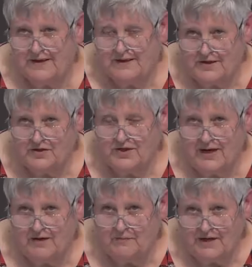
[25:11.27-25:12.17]

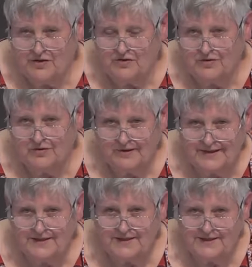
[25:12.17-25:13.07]
initiated measure
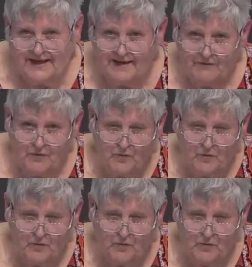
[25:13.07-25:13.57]
listened to every